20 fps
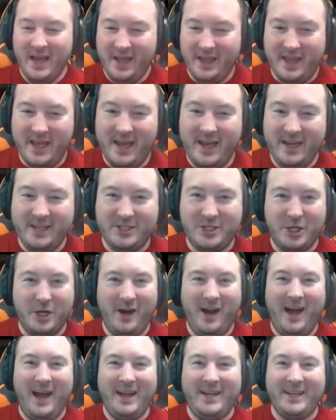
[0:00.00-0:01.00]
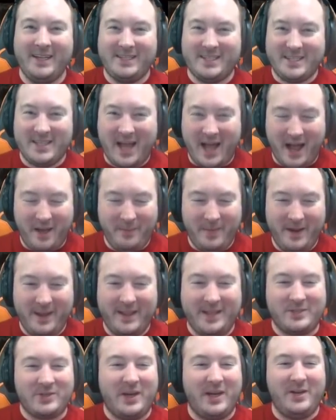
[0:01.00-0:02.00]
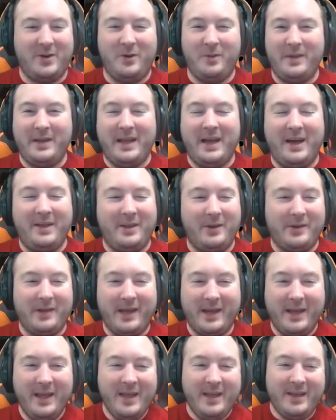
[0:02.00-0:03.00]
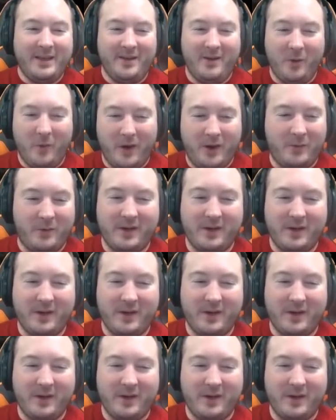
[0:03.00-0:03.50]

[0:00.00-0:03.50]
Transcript: They tried to stop me. They tried to hold me down. They were like, you know what?